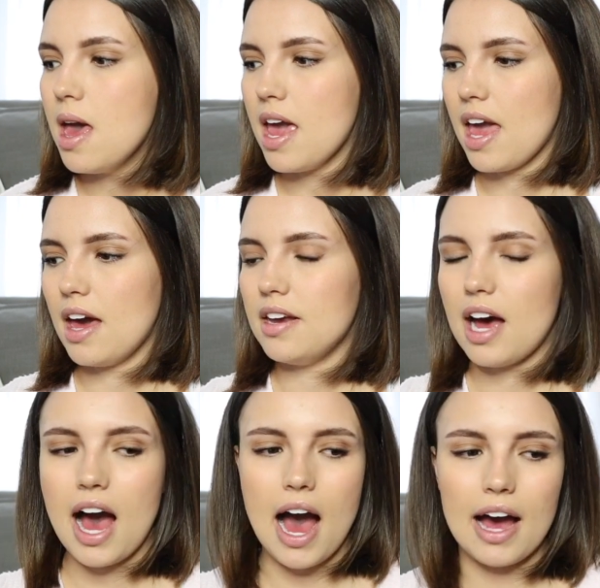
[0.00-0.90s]
And
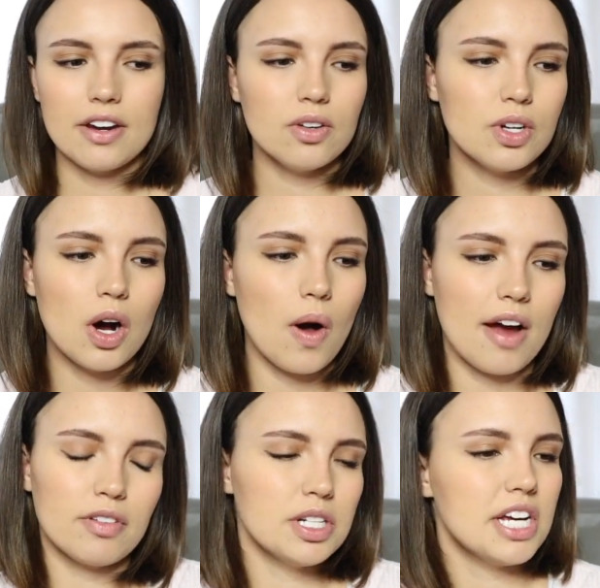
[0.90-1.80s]
I don't know,
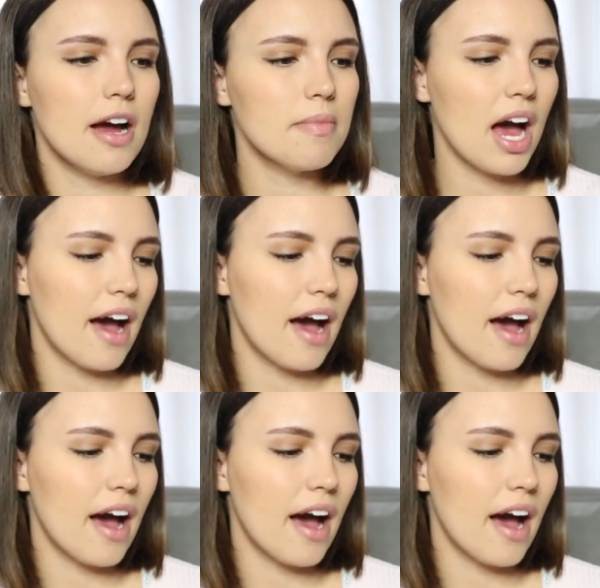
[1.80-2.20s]
every time that